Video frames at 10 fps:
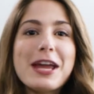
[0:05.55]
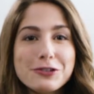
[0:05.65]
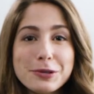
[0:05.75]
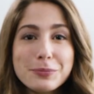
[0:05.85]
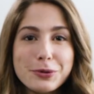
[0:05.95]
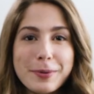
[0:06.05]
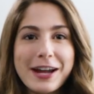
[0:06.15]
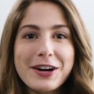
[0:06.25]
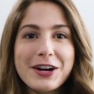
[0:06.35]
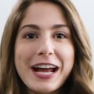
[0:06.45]
Adrienne
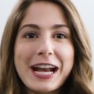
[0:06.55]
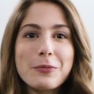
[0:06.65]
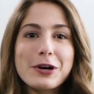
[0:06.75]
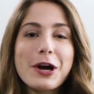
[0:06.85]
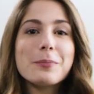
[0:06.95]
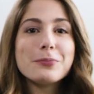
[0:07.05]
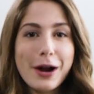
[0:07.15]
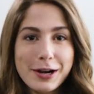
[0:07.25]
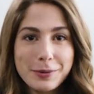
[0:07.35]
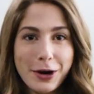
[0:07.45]
Brubaker and I work on
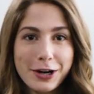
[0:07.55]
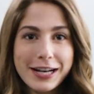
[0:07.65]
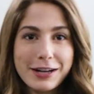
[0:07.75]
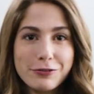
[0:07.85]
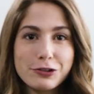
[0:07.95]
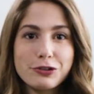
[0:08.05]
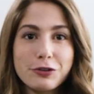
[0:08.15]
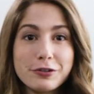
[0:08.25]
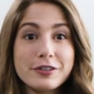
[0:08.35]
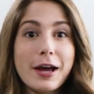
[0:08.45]
product marketing for
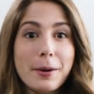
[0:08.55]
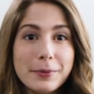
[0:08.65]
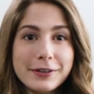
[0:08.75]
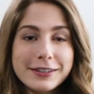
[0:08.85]
Surface Hub.